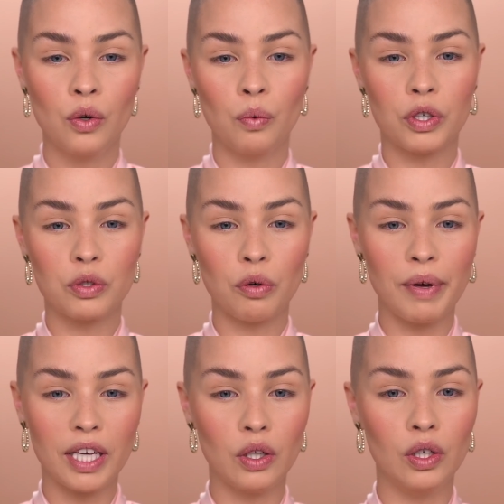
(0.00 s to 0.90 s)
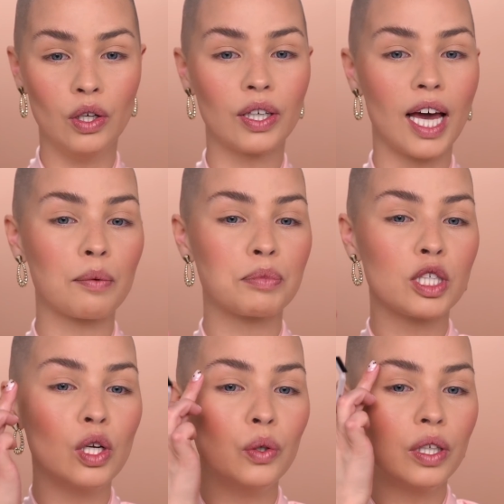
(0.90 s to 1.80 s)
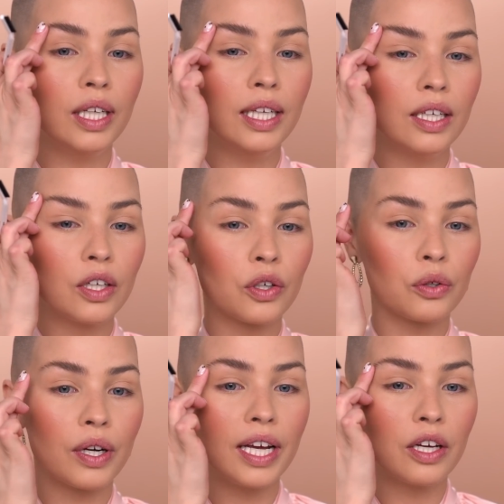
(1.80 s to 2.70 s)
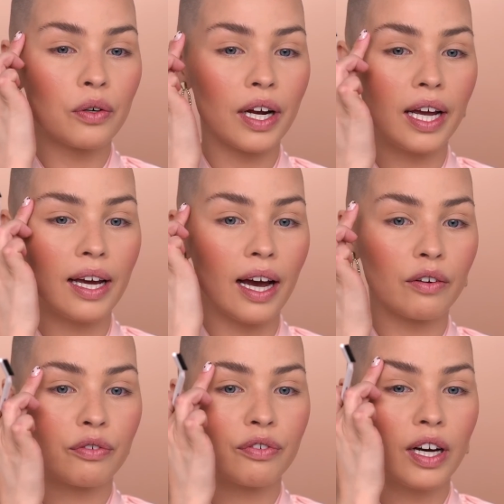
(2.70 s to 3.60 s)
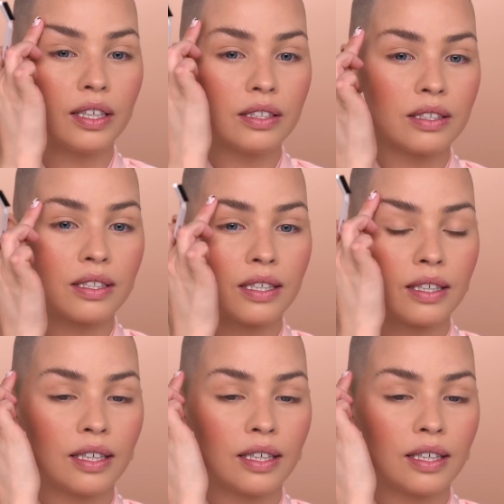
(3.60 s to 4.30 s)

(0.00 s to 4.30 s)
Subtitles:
which will make you look absolutely cray-cray at first,